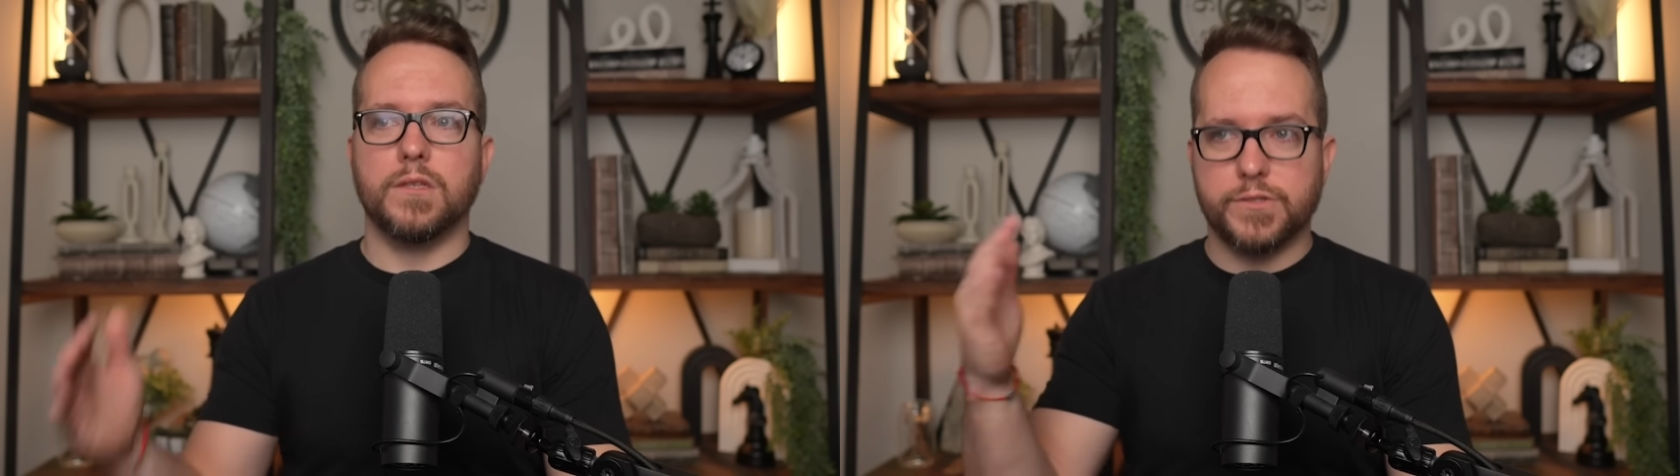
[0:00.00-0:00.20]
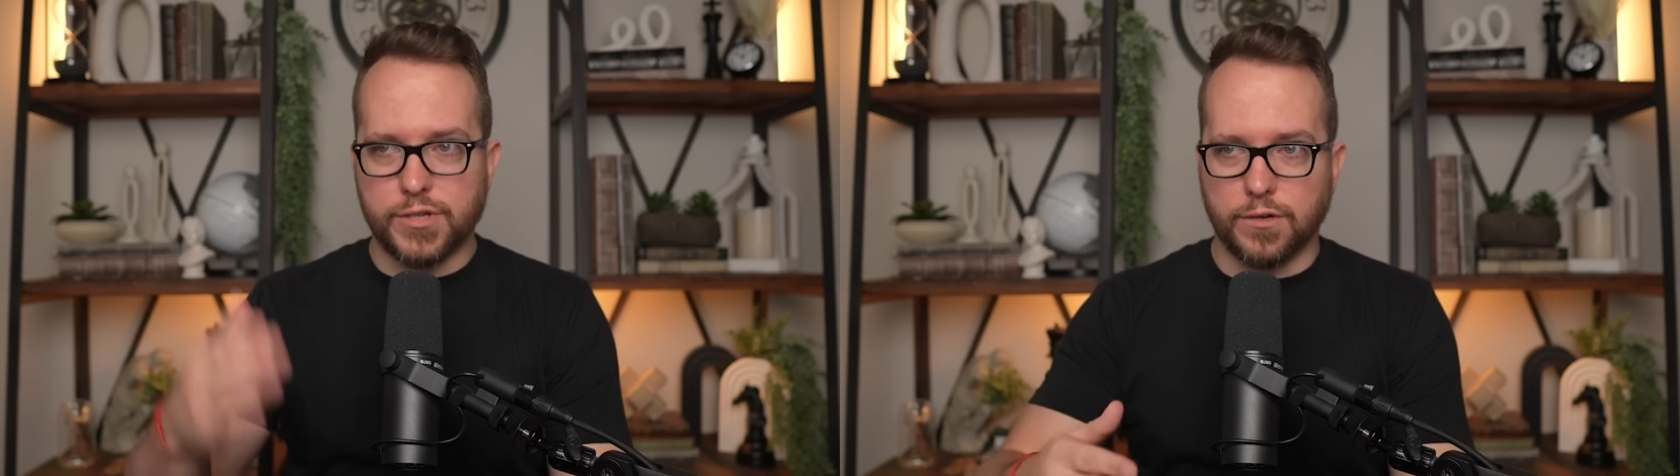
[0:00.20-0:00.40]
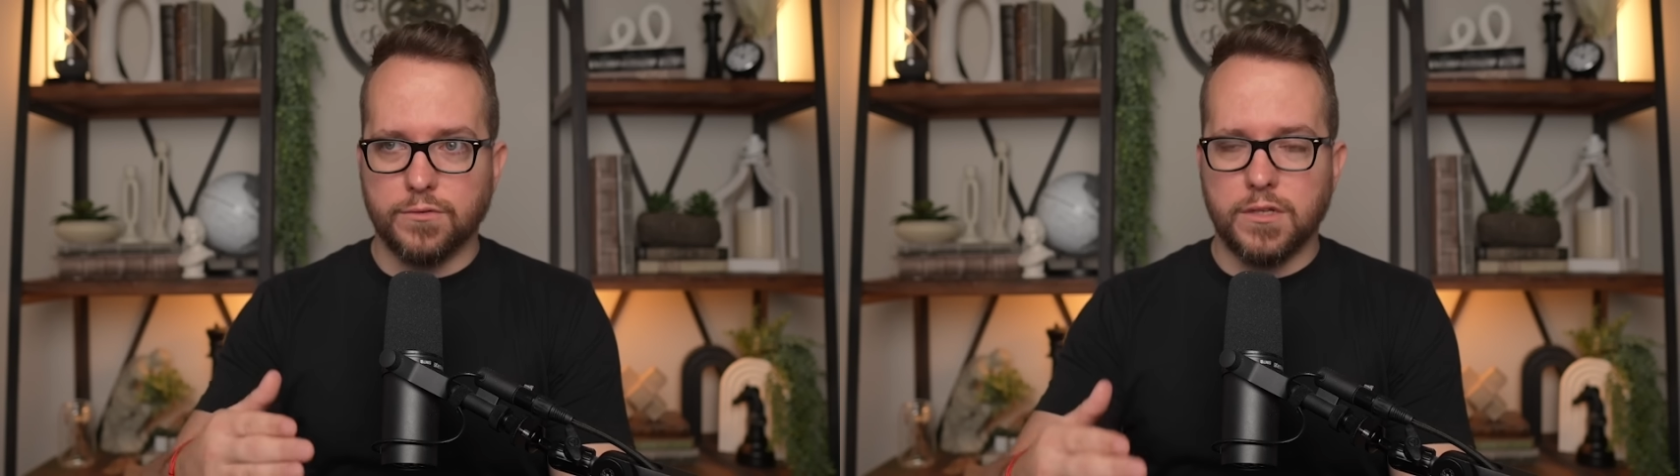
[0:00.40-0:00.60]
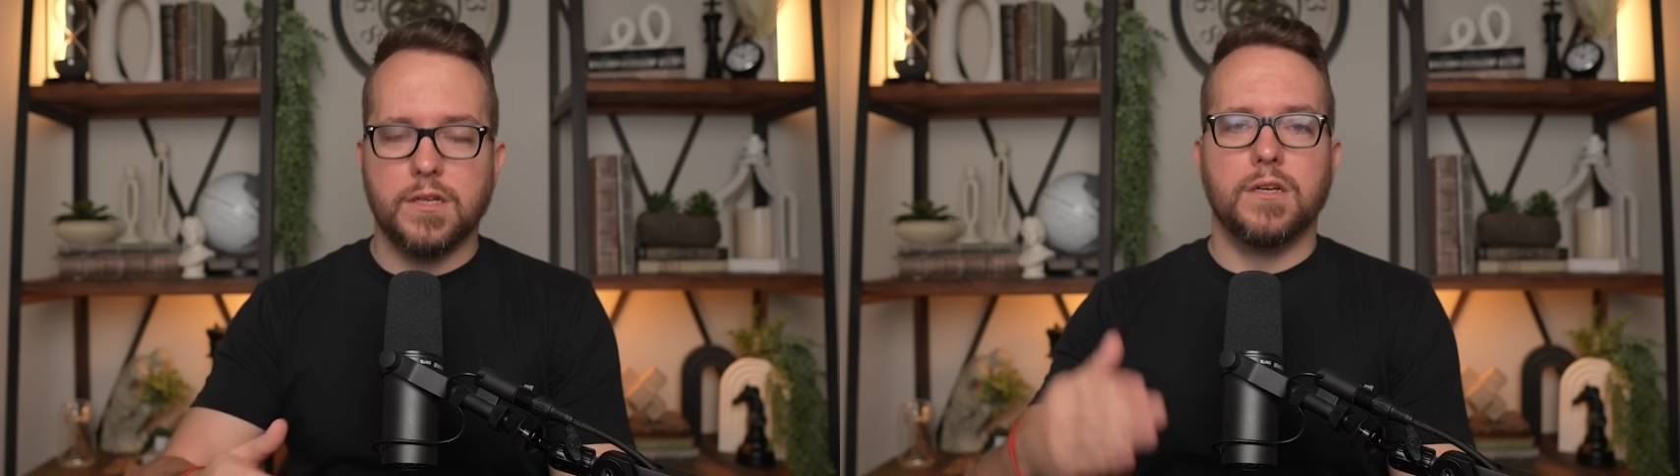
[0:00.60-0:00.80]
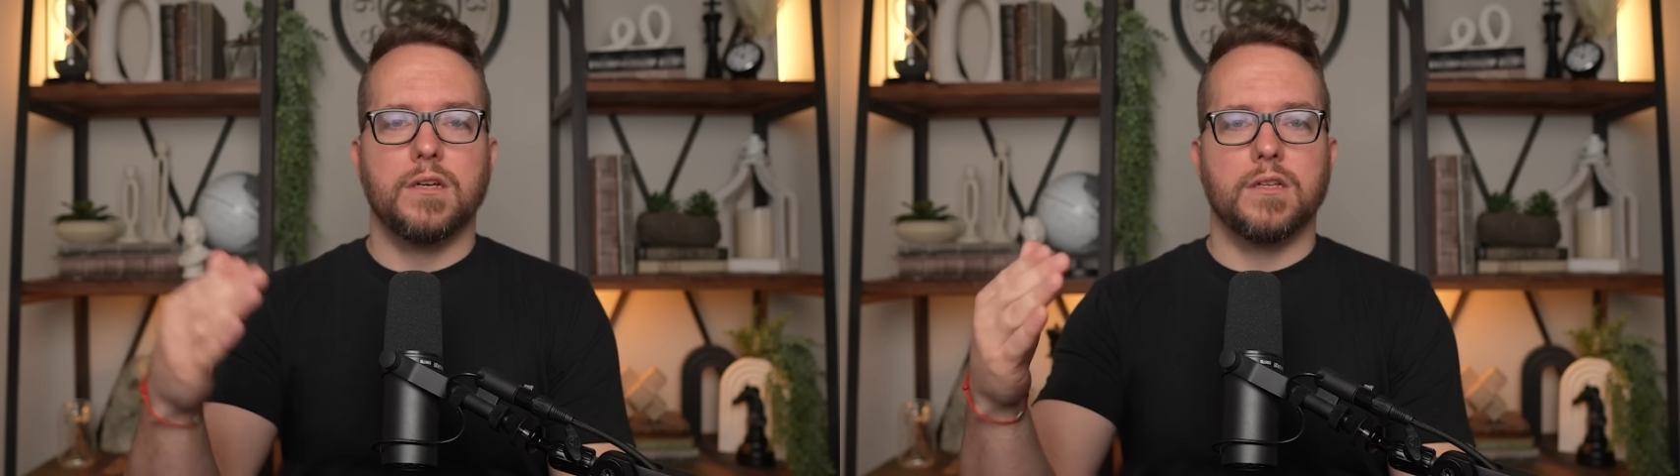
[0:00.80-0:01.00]
So
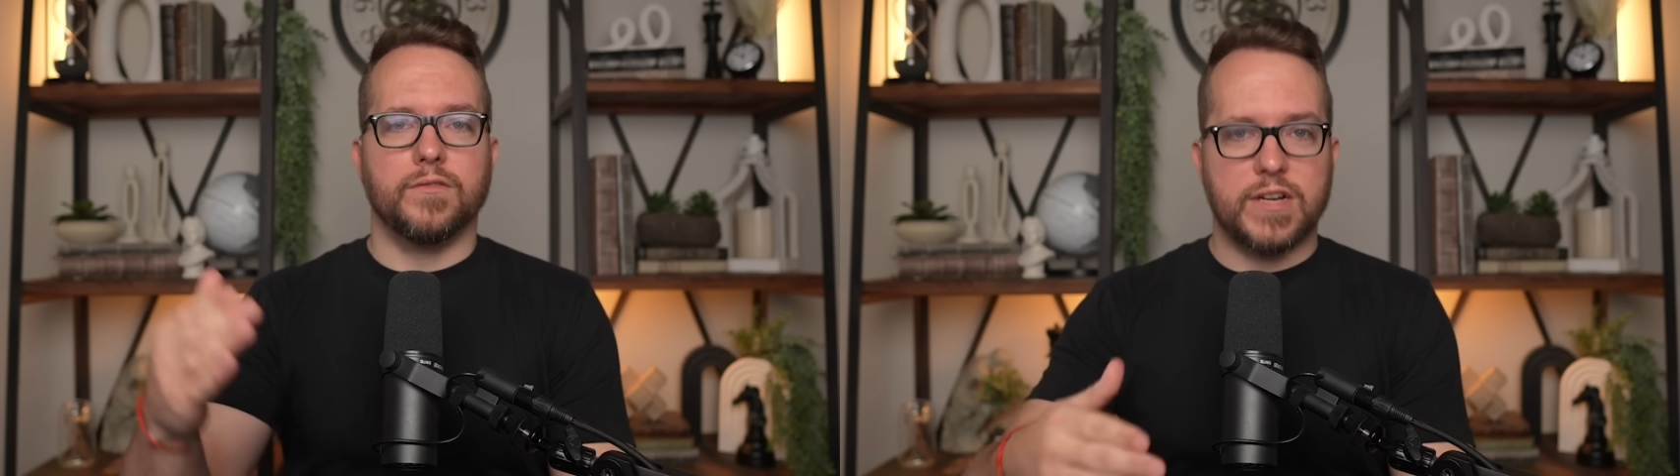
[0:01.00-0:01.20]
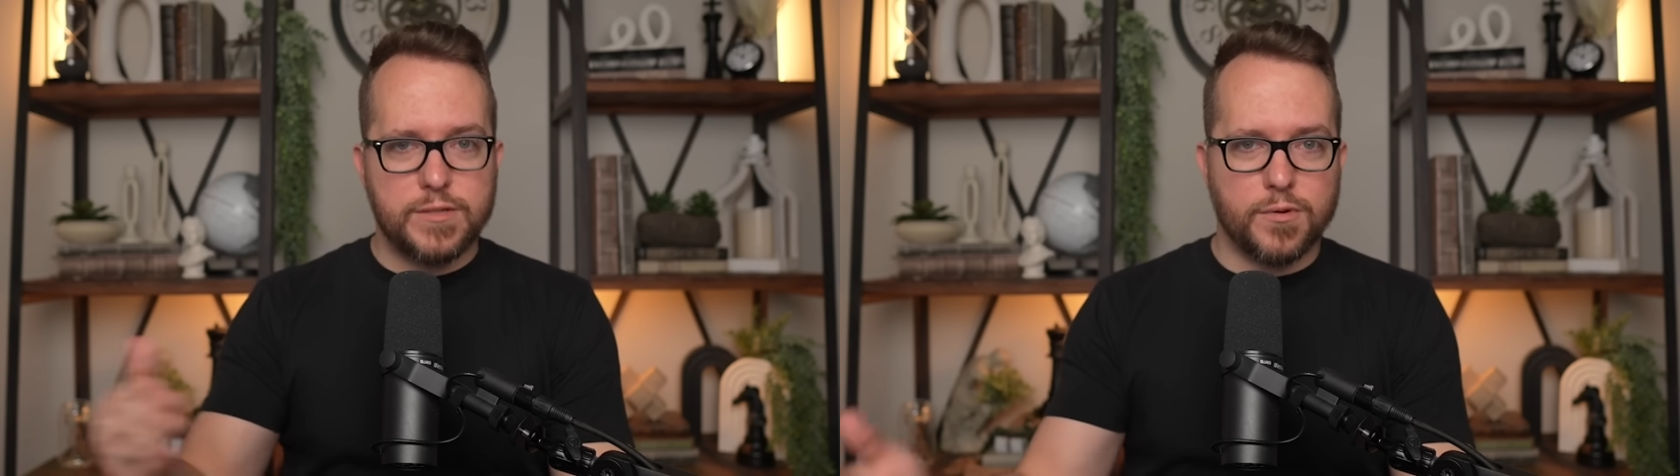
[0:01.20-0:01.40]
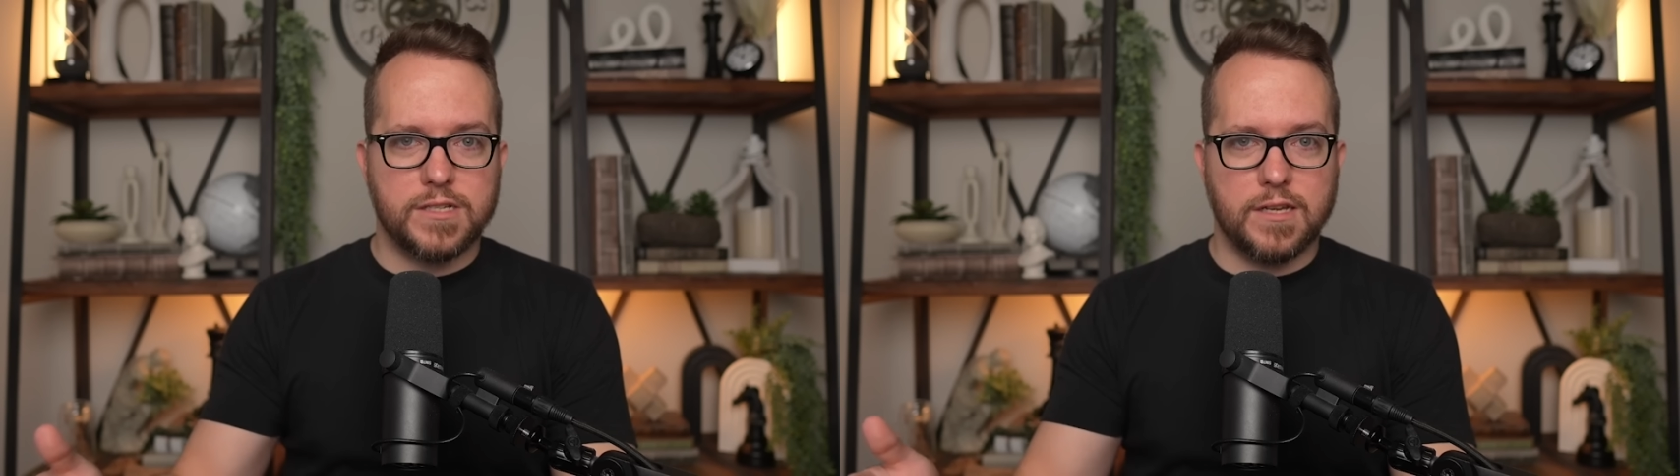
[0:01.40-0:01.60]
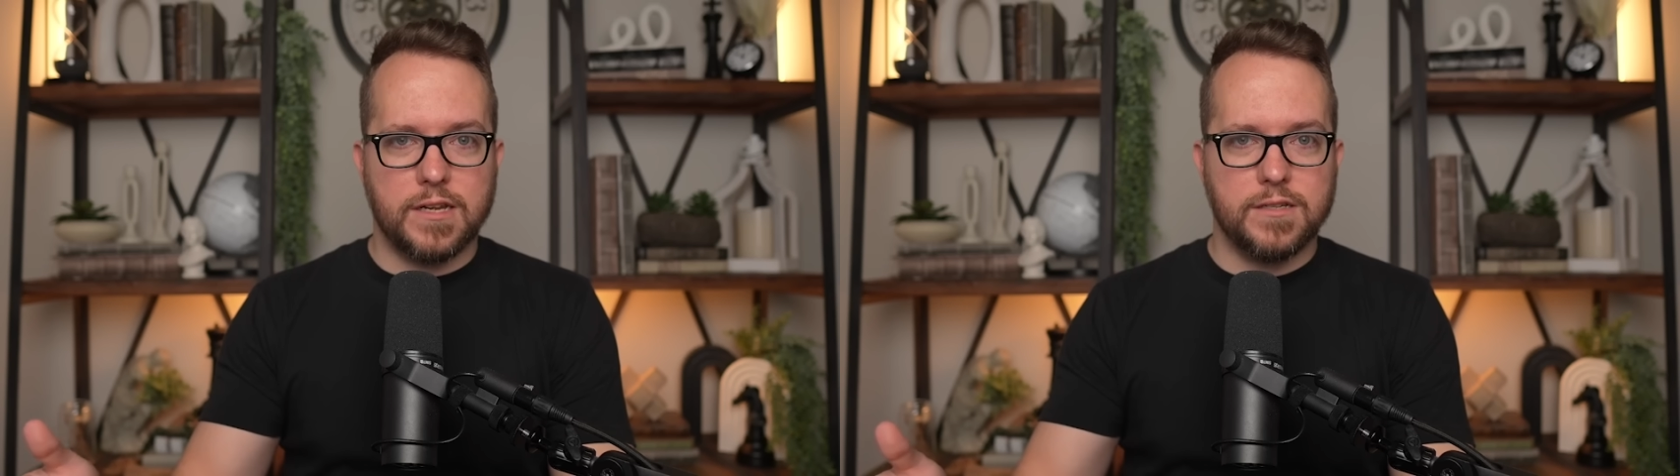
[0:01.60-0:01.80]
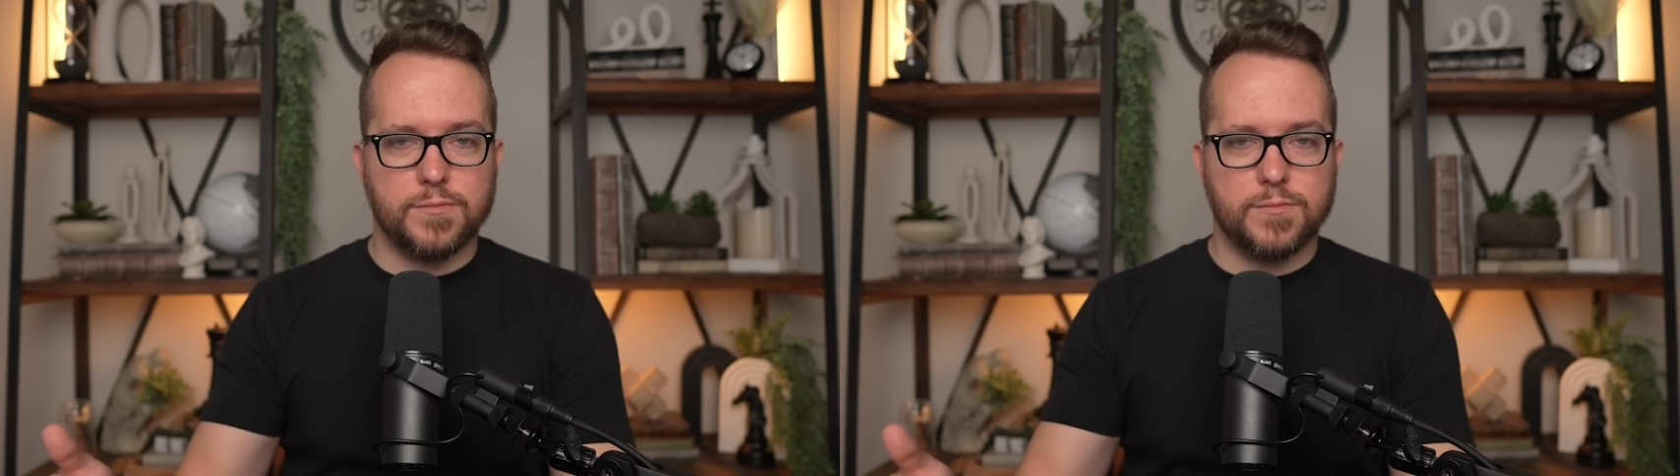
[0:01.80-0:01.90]
the vice president